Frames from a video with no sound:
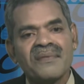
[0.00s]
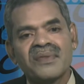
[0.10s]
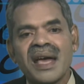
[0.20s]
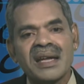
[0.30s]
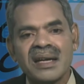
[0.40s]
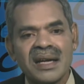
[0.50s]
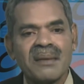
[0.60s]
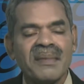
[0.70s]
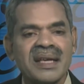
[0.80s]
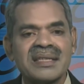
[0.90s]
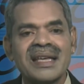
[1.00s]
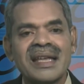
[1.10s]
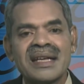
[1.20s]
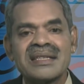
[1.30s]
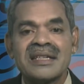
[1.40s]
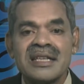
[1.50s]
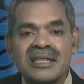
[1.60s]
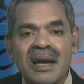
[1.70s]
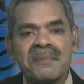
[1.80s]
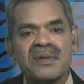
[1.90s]
then it will be a serious
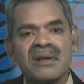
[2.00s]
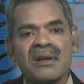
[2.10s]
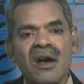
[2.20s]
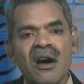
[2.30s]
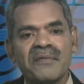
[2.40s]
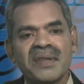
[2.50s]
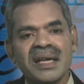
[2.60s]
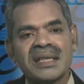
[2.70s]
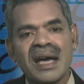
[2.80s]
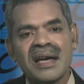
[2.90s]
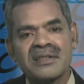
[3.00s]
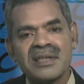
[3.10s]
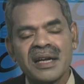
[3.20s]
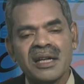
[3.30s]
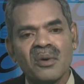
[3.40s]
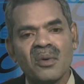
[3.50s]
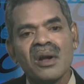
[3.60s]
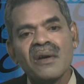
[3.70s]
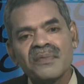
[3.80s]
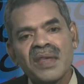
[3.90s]
disruption of the entire schedule.
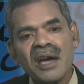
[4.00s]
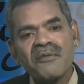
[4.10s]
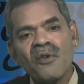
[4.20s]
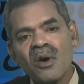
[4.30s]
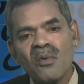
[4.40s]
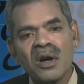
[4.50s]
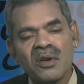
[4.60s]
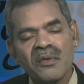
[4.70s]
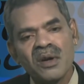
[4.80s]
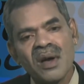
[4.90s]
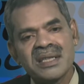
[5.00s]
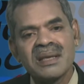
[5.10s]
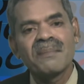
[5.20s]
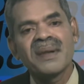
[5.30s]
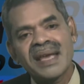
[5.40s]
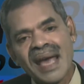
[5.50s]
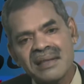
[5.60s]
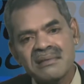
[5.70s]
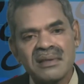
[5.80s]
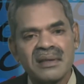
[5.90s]
Therefore, what do? I simply
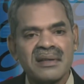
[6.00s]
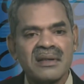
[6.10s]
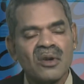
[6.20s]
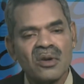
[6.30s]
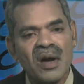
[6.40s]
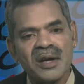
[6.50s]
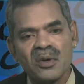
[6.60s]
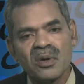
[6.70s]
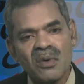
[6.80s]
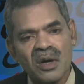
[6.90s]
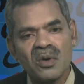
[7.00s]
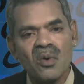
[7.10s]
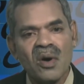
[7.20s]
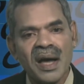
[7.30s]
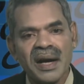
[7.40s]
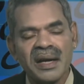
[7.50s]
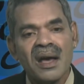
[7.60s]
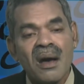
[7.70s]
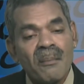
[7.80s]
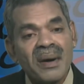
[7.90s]
cancel it. No, I do not want to go ahead.
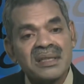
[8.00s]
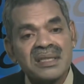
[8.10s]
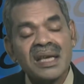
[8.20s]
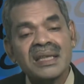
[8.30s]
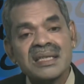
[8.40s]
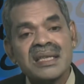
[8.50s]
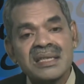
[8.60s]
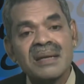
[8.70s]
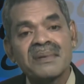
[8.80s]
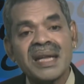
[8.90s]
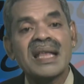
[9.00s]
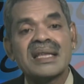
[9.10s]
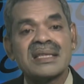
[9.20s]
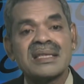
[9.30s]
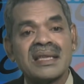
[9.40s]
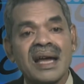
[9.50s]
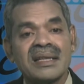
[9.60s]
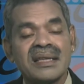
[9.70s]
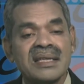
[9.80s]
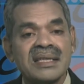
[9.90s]
But see, the system tells that this